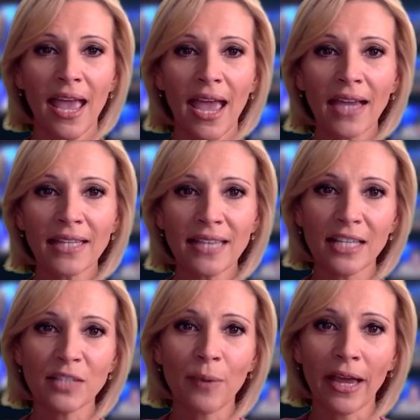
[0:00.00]

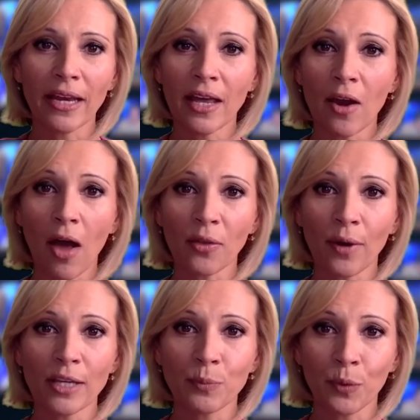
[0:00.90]
Access by an
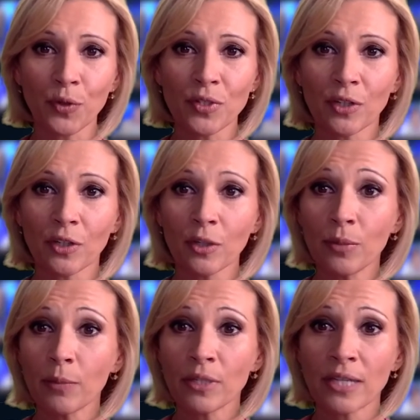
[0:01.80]
unauthorized person could
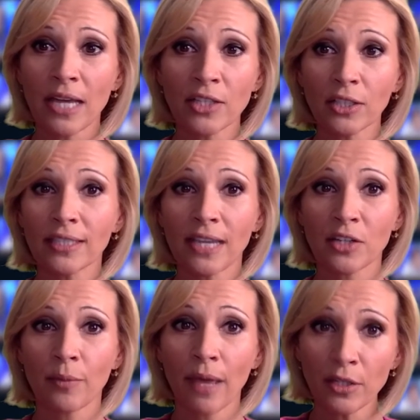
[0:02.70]
be potentially
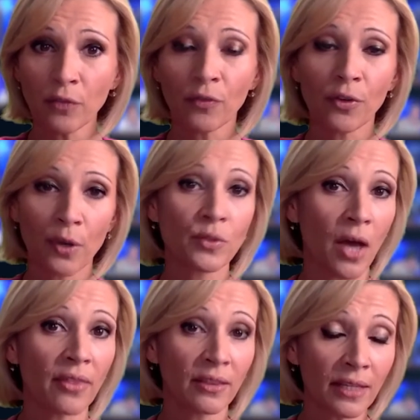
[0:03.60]
detrimental for those
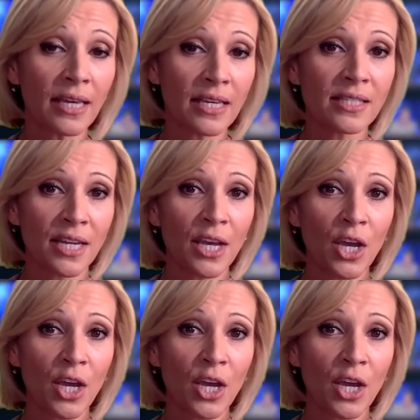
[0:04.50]
on the list